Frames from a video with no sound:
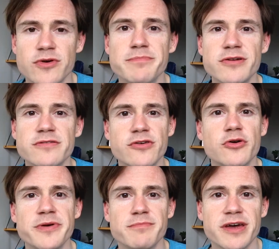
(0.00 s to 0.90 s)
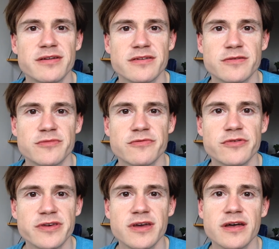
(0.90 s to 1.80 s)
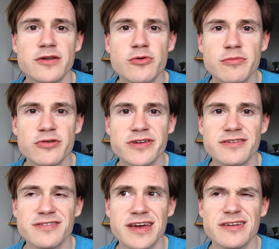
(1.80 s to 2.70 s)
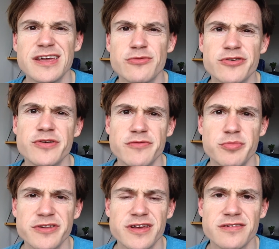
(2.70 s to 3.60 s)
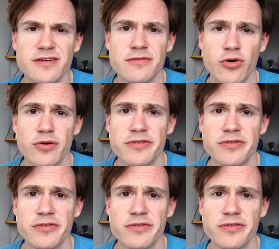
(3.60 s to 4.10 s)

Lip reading: We built coping mechanisms for the unknowableness and irretrievableness of all